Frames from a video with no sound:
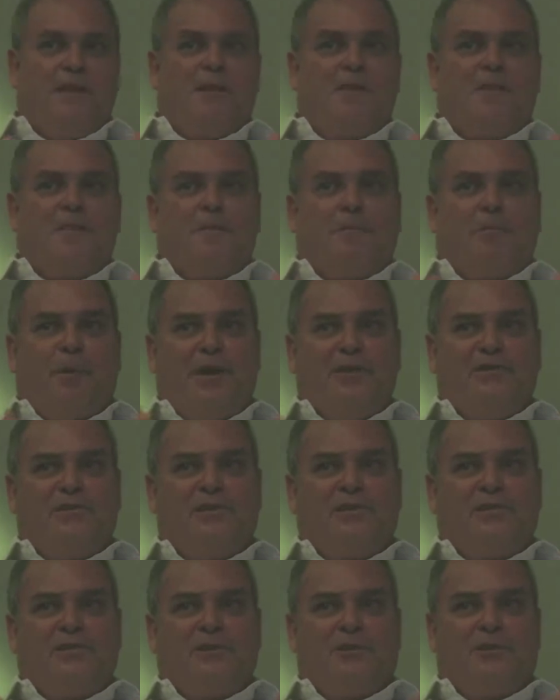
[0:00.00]
The
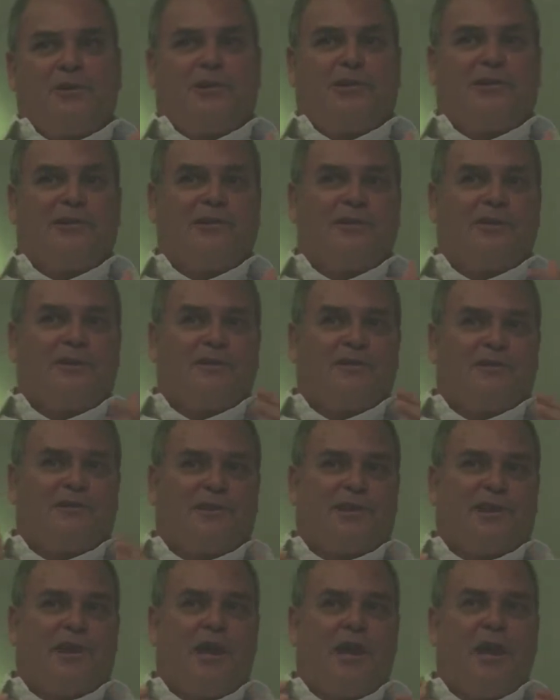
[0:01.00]
basics are included as a
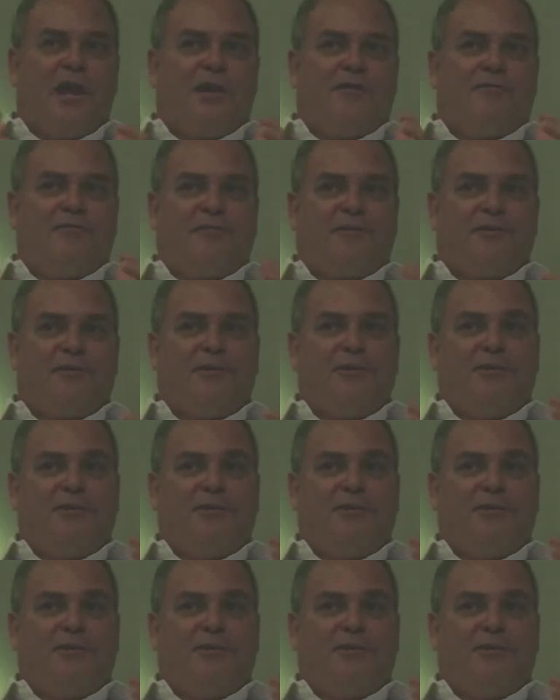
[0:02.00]
guide for you